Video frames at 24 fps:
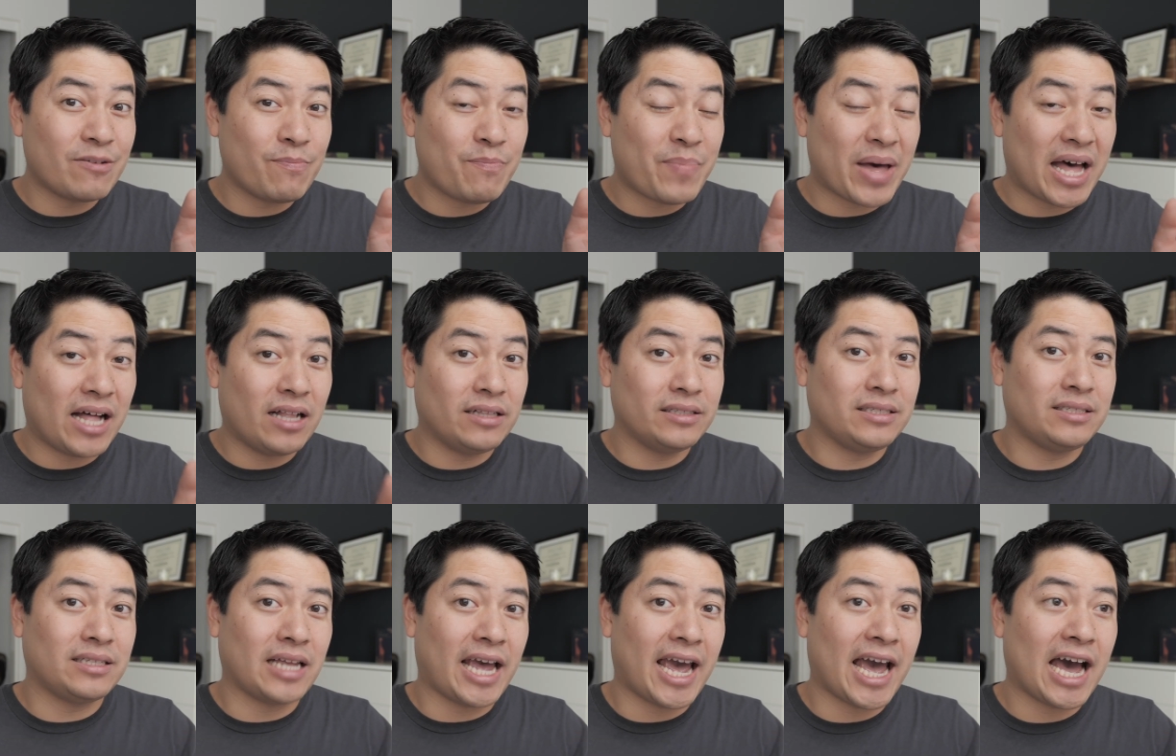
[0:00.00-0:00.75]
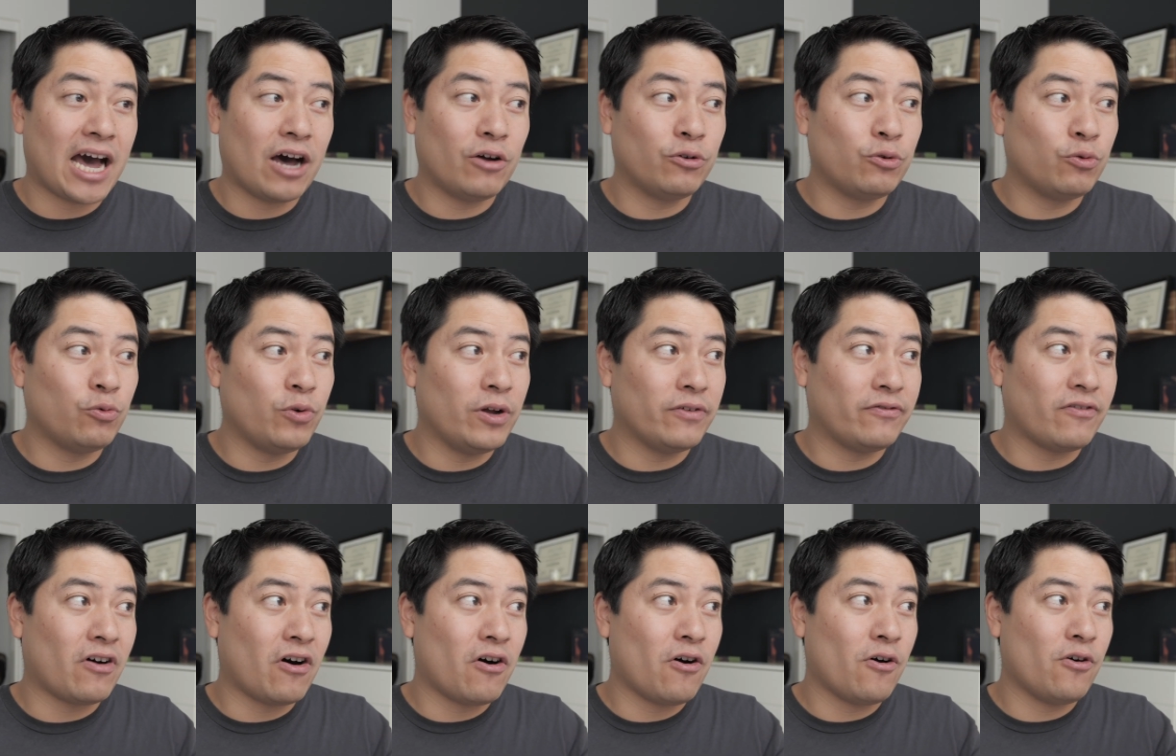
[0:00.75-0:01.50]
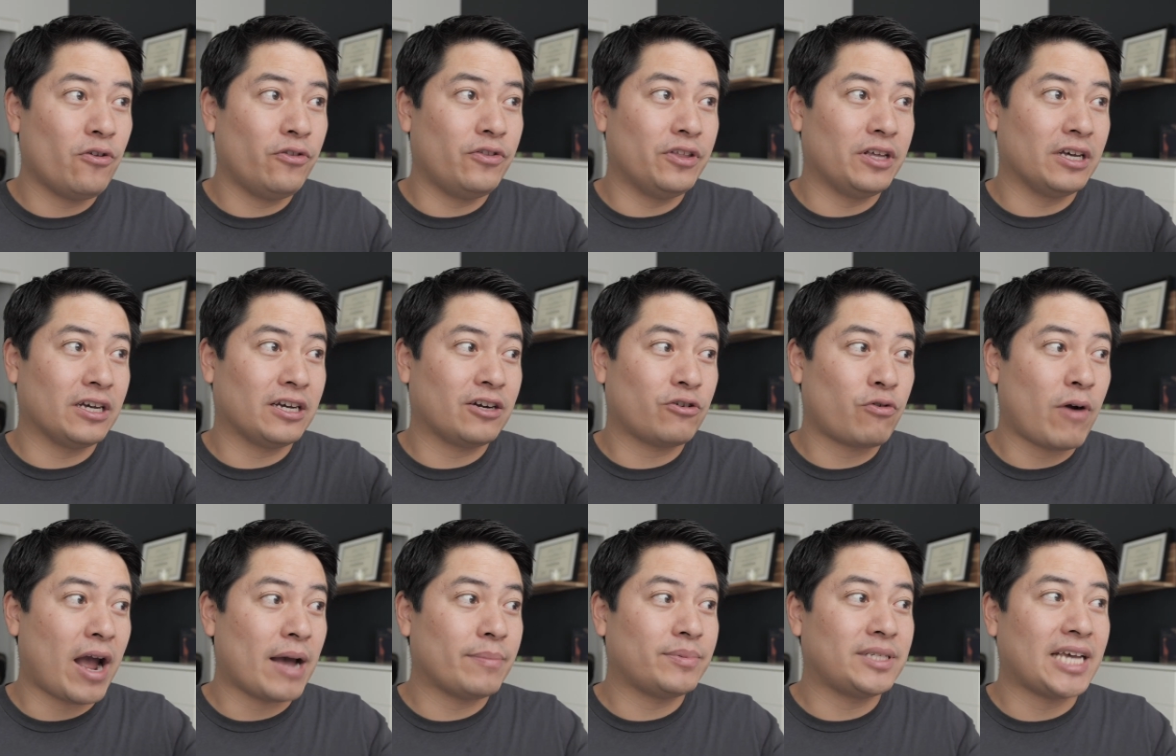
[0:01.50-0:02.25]
kind of balanced out with all the
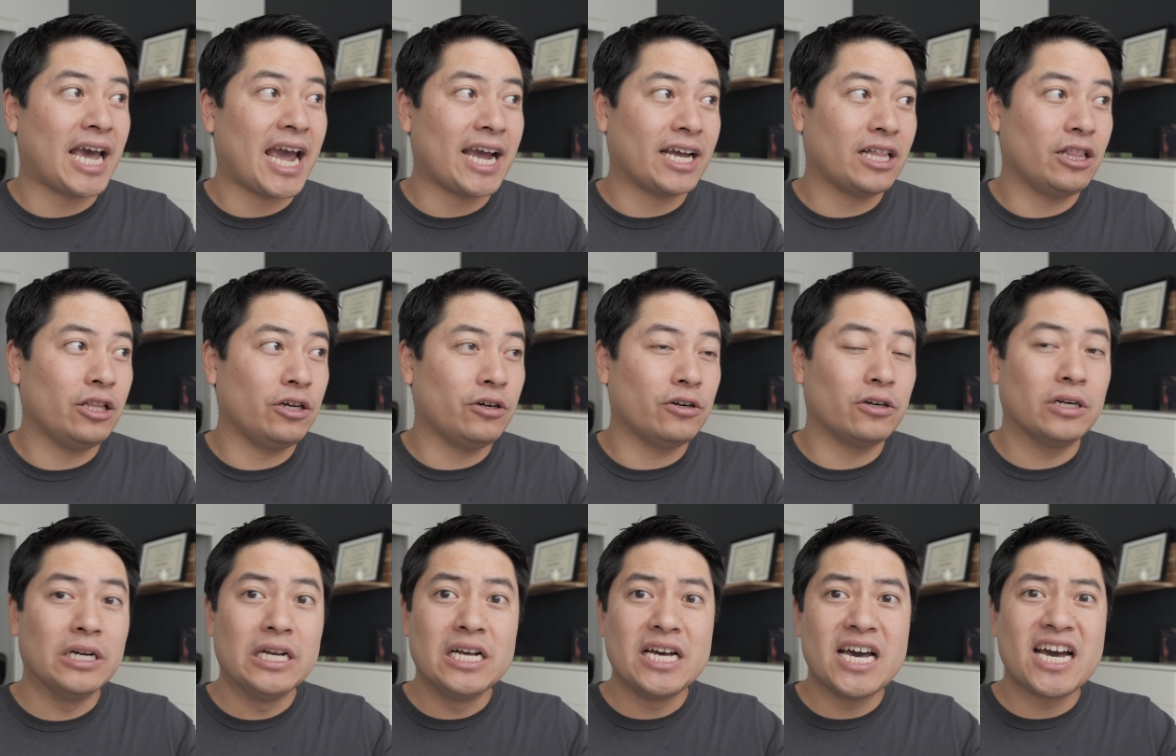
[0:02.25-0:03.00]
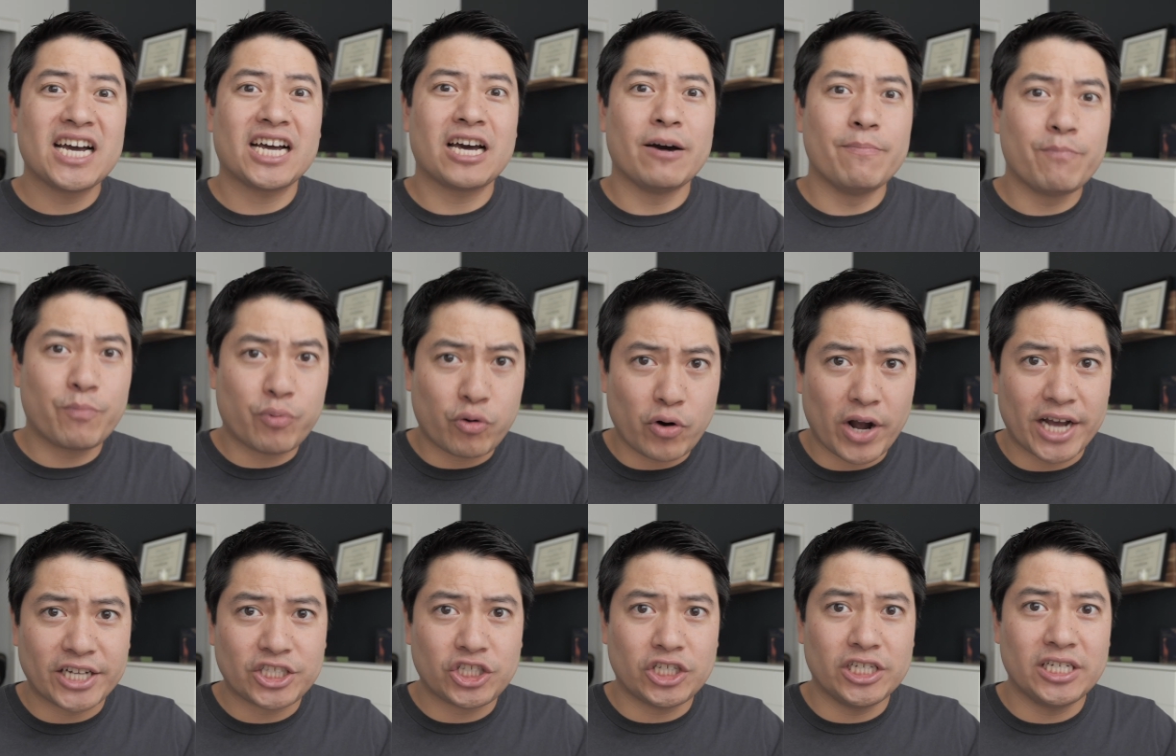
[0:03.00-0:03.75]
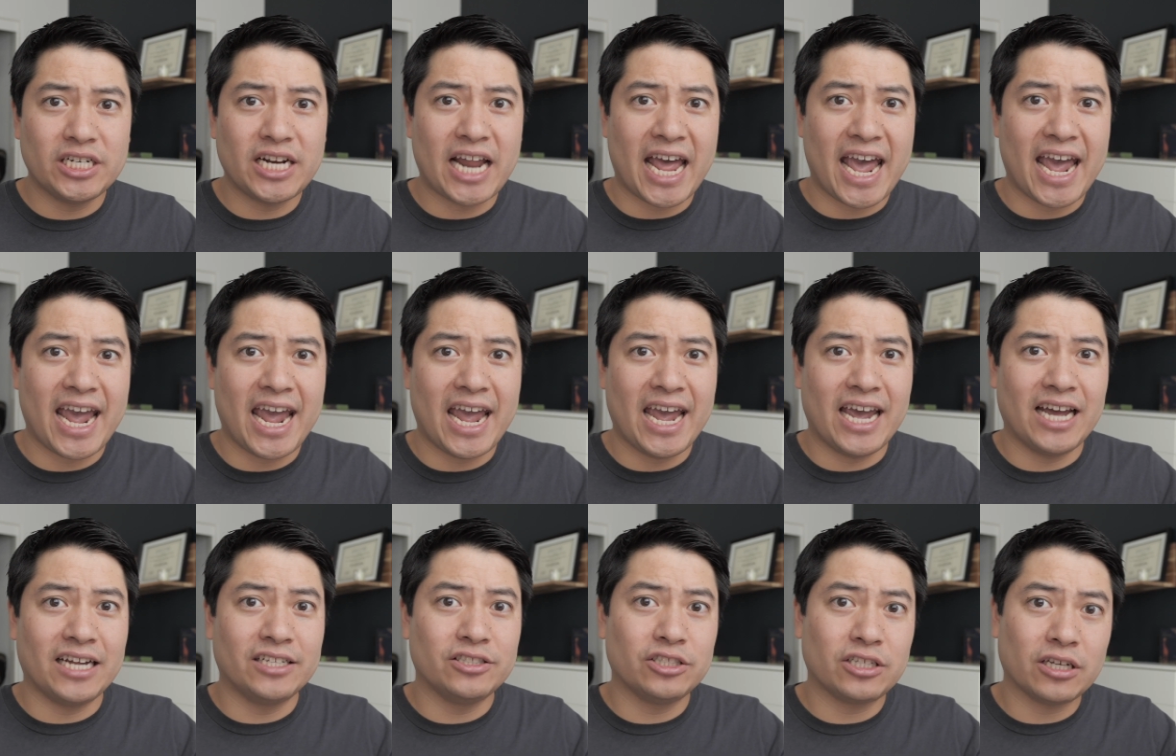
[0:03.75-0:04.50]
craptacular compression
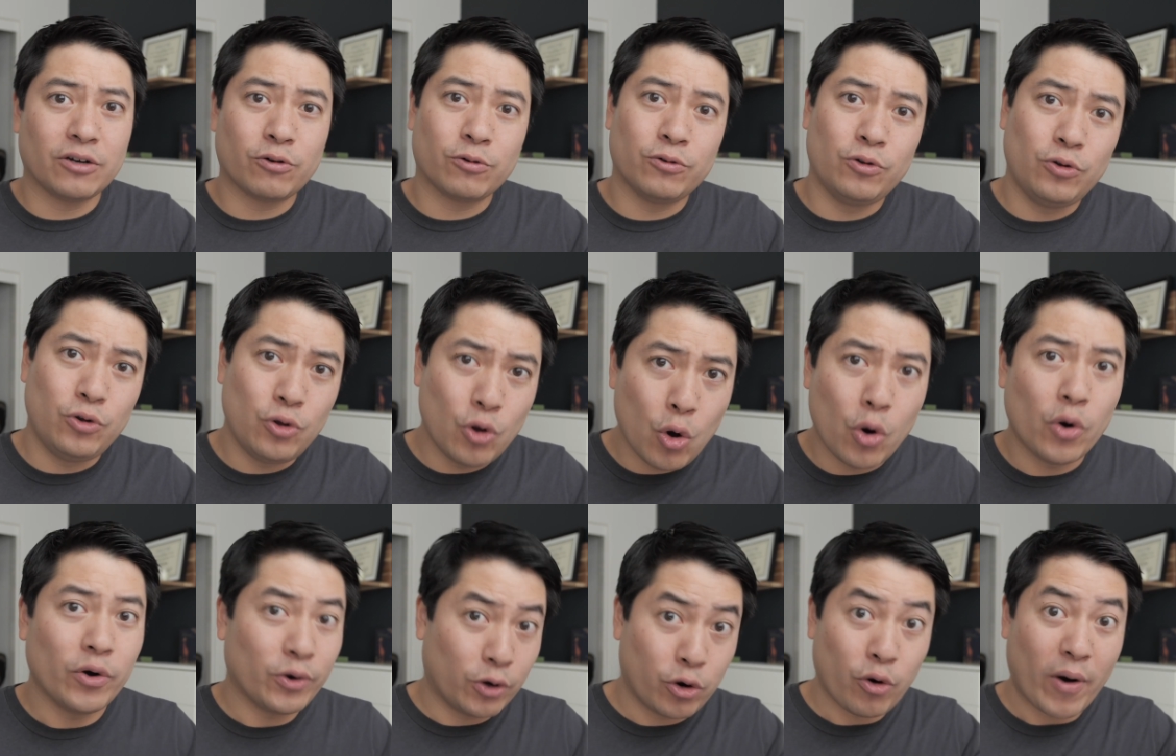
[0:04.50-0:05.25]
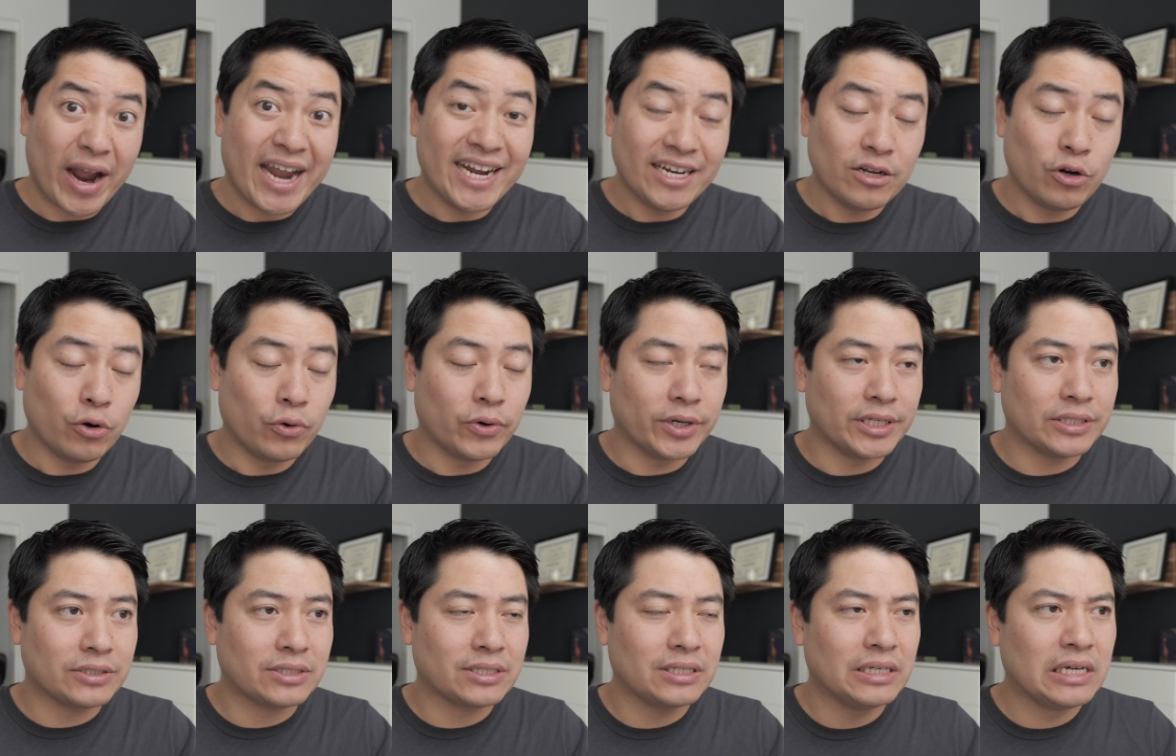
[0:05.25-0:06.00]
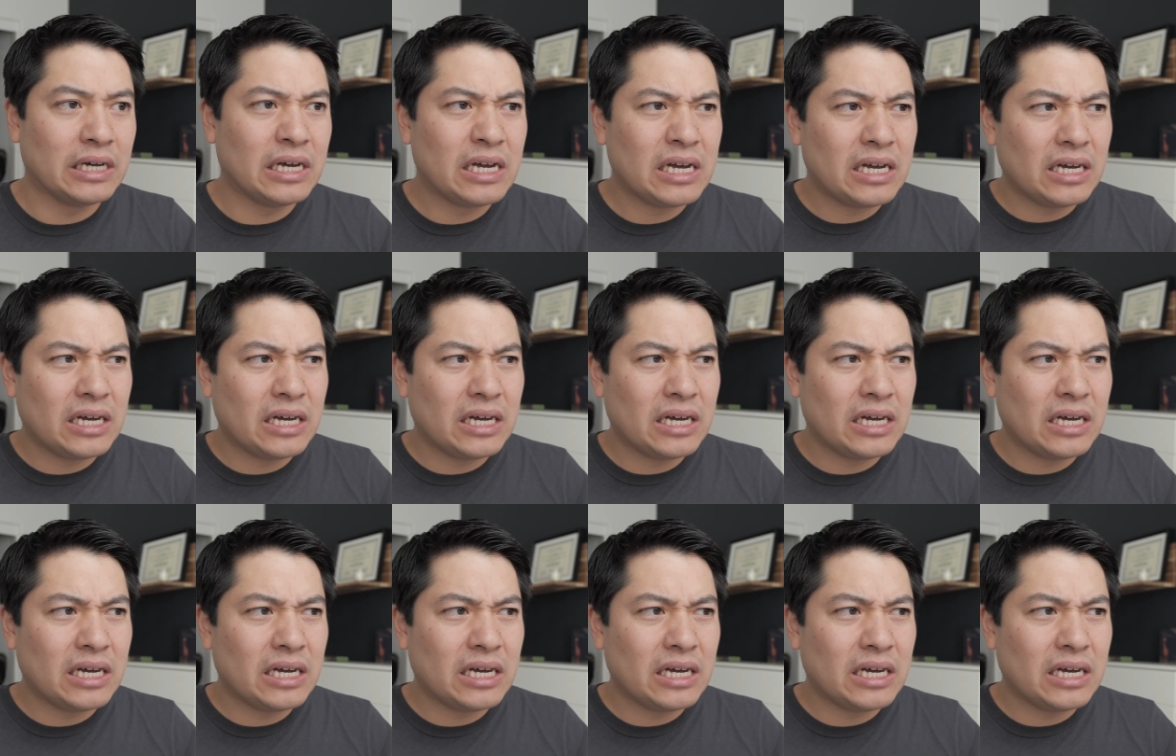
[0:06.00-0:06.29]
and grain noise.